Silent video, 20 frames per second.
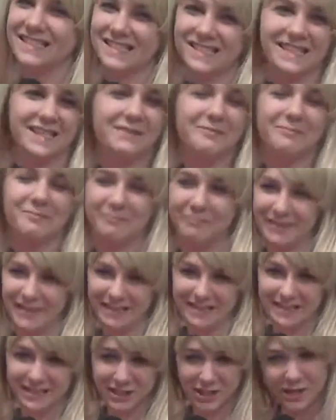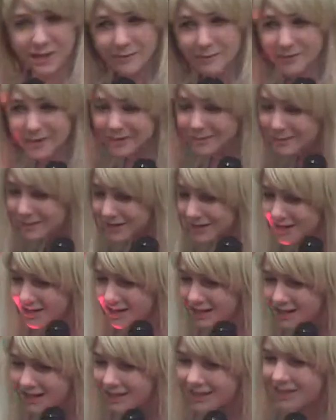it's the Beaster Beaver.
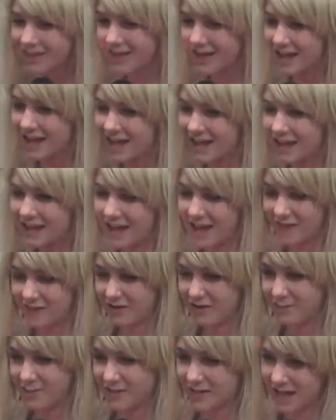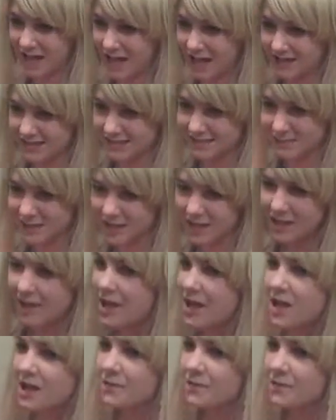Like oh. everybody has one.